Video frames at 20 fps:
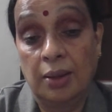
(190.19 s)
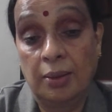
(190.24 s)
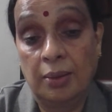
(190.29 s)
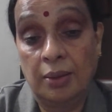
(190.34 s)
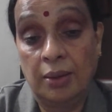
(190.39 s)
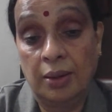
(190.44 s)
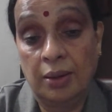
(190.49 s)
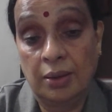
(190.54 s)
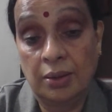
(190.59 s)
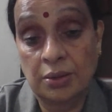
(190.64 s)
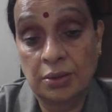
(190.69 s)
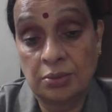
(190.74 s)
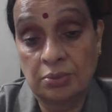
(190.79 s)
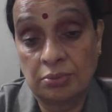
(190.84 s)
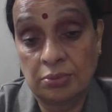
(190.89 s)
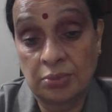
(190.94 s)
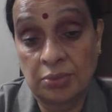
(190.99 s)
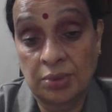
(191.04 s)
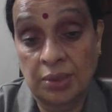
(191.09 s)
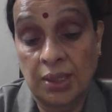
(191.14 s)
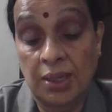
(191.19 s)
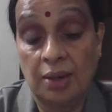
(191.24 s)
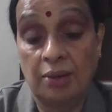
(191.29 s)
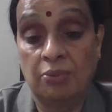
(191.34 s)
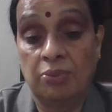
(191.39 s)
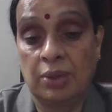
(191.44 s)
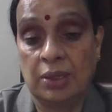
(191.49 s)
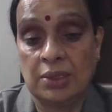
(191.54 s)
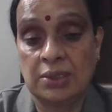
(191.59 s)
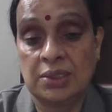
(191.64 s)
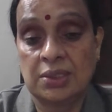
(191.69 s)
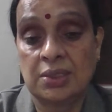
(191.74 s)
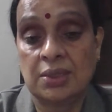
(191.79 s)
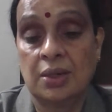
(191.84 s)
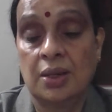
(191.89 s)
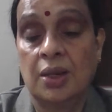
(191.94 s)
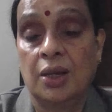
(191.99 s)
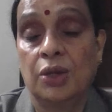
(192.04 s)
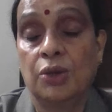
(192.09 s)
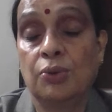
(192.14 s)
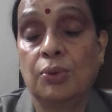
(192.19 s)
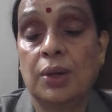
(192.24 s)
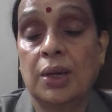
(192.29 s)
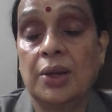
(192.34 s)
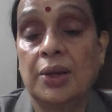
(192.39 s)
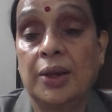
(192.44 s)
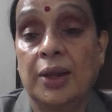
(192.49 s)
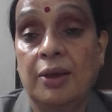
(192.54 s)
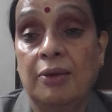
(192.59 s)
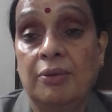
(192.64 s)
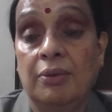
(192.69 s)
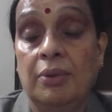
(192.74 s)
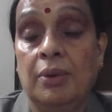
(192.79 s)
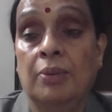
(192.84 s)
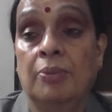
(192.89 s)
real ones. You can give